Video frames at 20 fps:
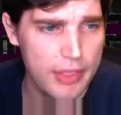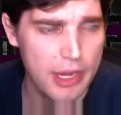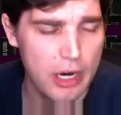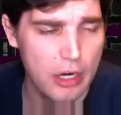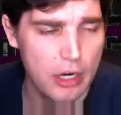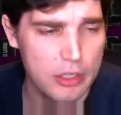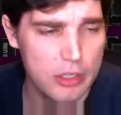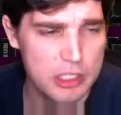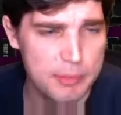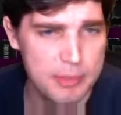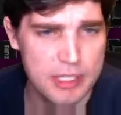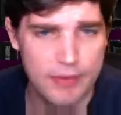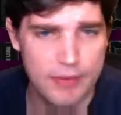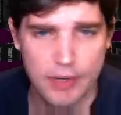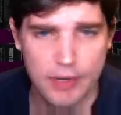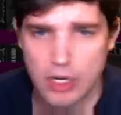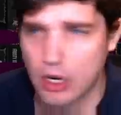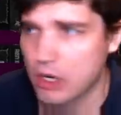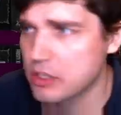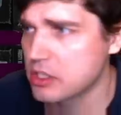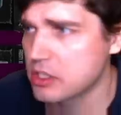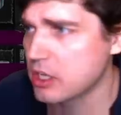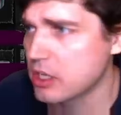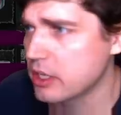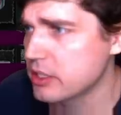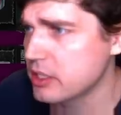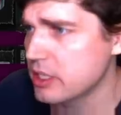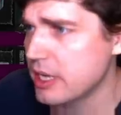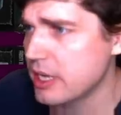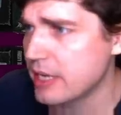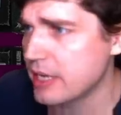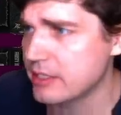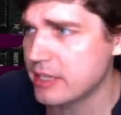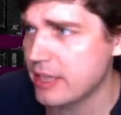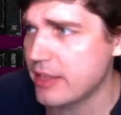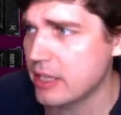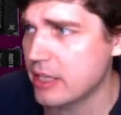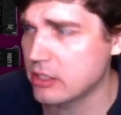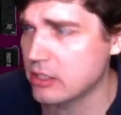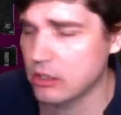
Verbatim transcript: they are specific cards because EA said that.